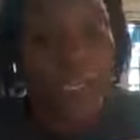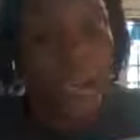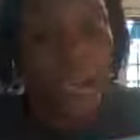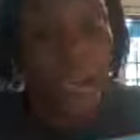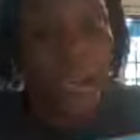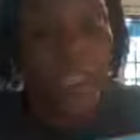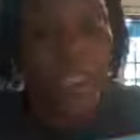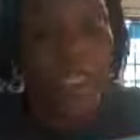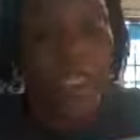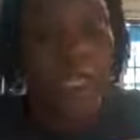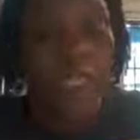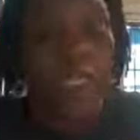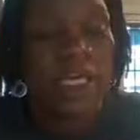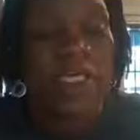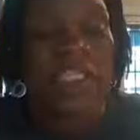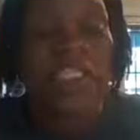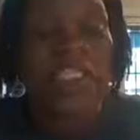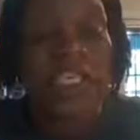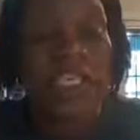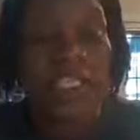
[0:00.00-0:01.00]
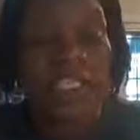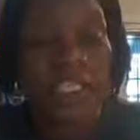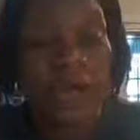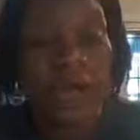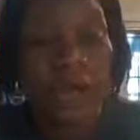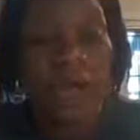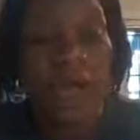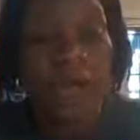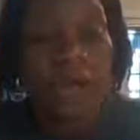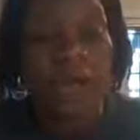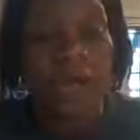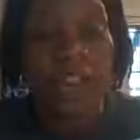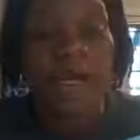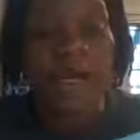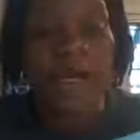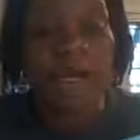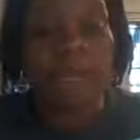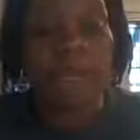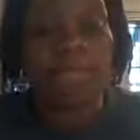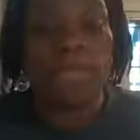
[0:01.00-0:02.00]
gift. It takes about
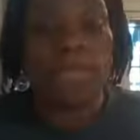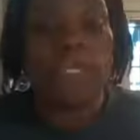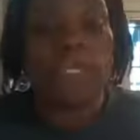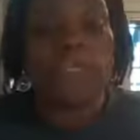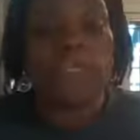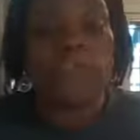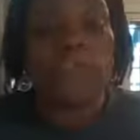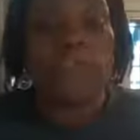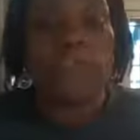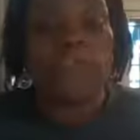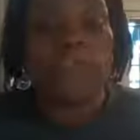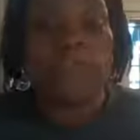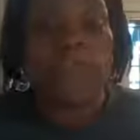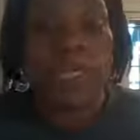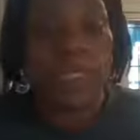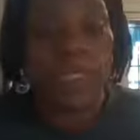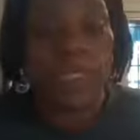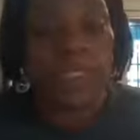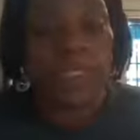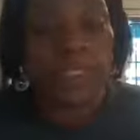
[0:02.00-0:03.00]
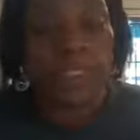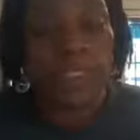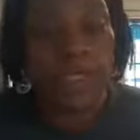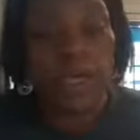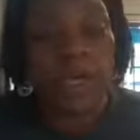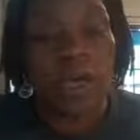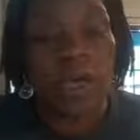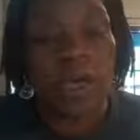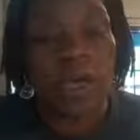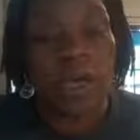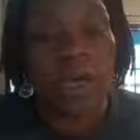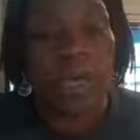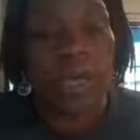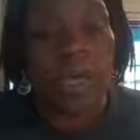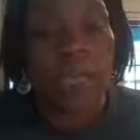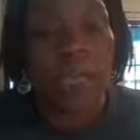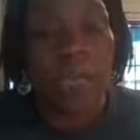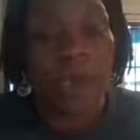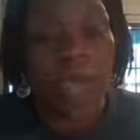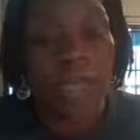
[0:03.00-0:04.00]
um, two weeks, um,
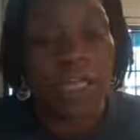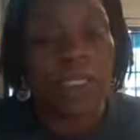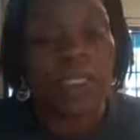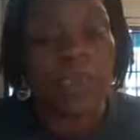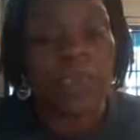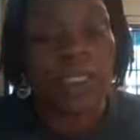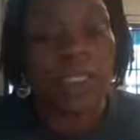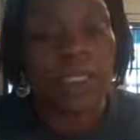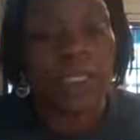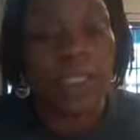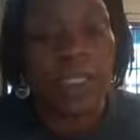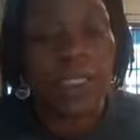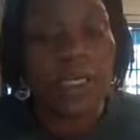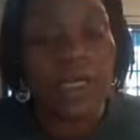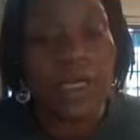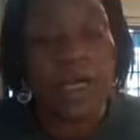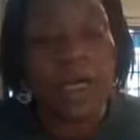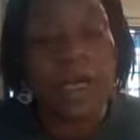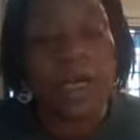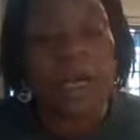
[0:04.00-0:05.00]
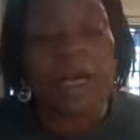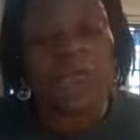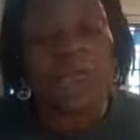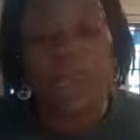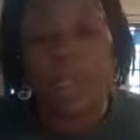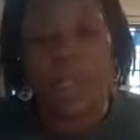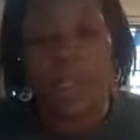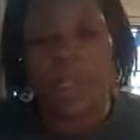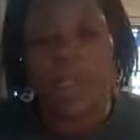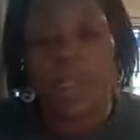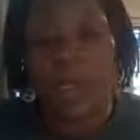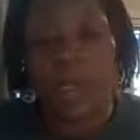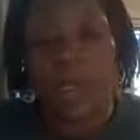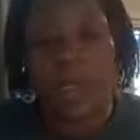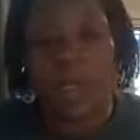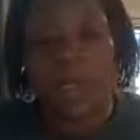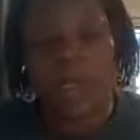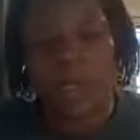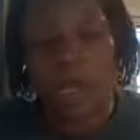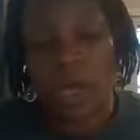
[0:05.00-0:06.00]
approximately, uh, depending
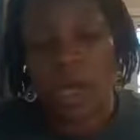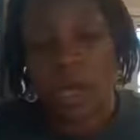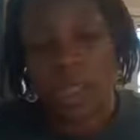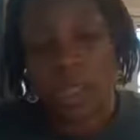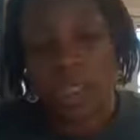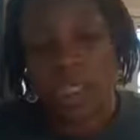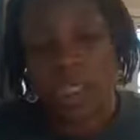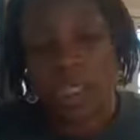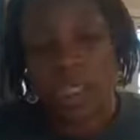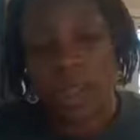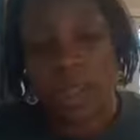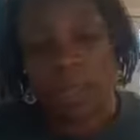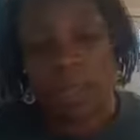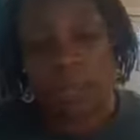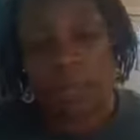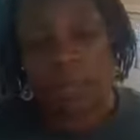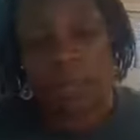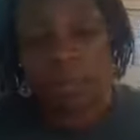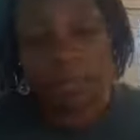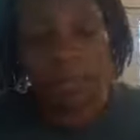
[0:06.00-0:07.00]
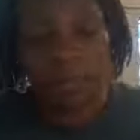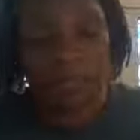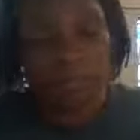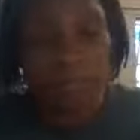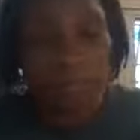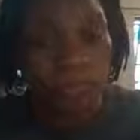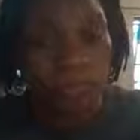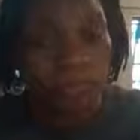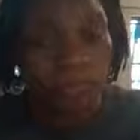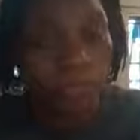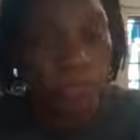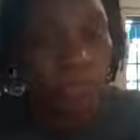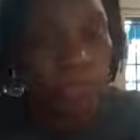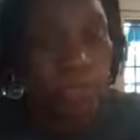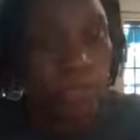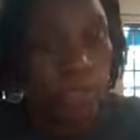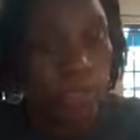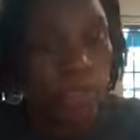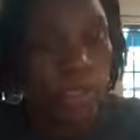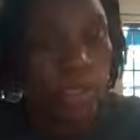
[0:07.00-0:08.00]
on um, the um,
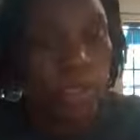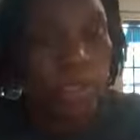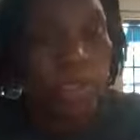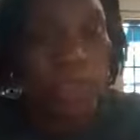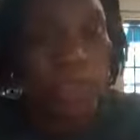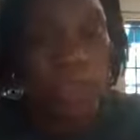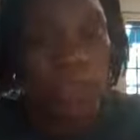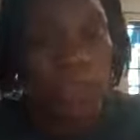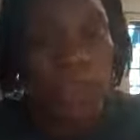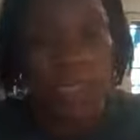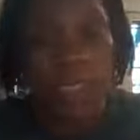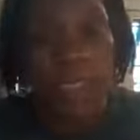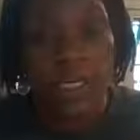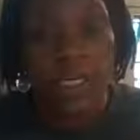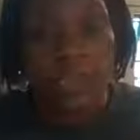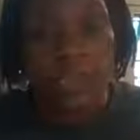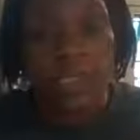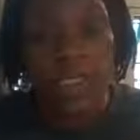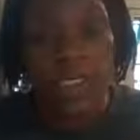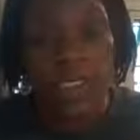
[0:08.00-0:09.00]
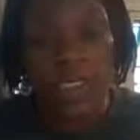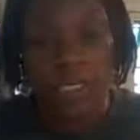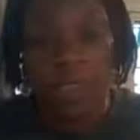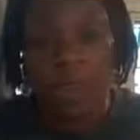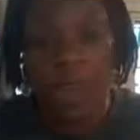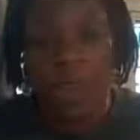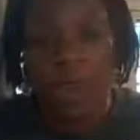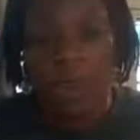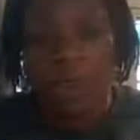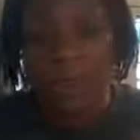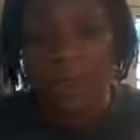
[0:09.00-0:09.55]
you know the uh, the uh, how